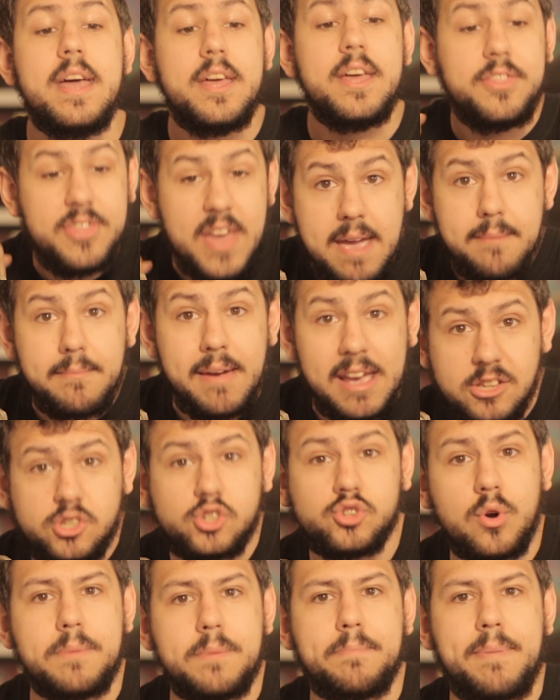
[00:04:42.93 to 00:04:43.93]
They made
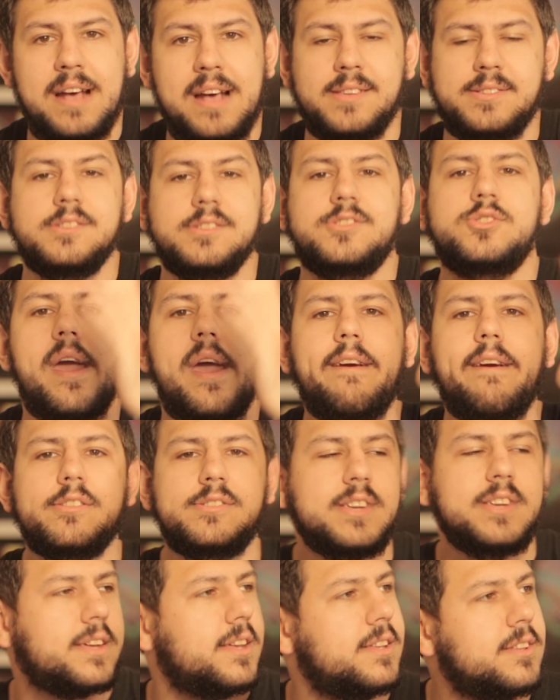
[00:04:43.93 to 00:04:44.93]
sure it passes. So
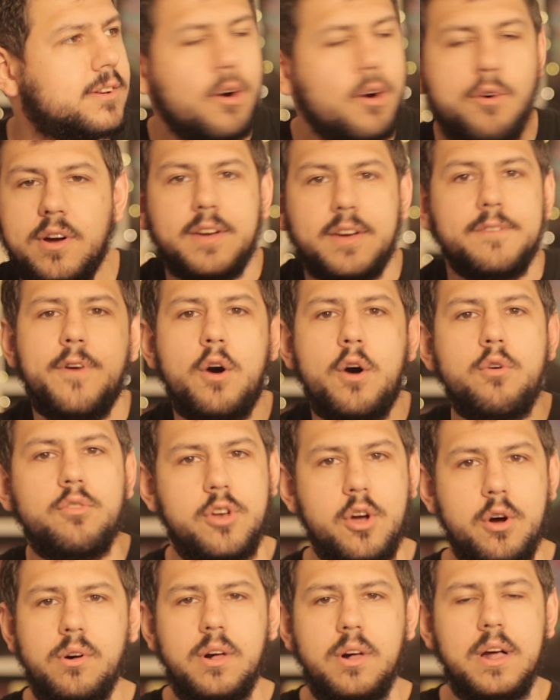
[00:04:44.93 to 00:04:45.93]
AOC can vote
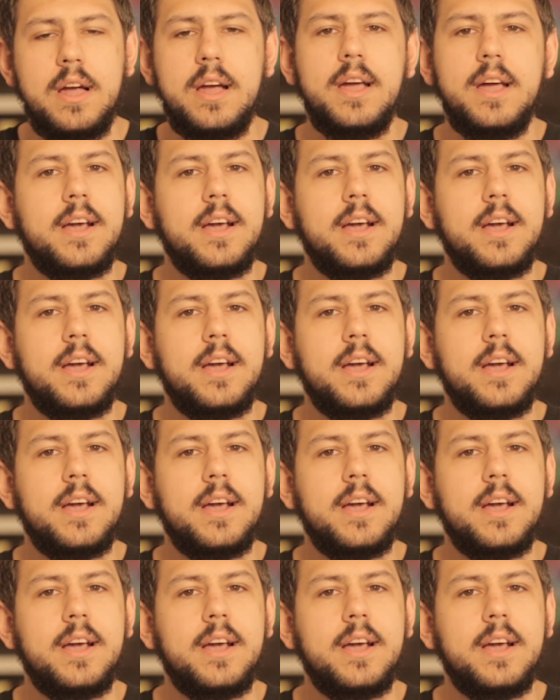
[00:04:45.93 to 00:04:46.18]
no.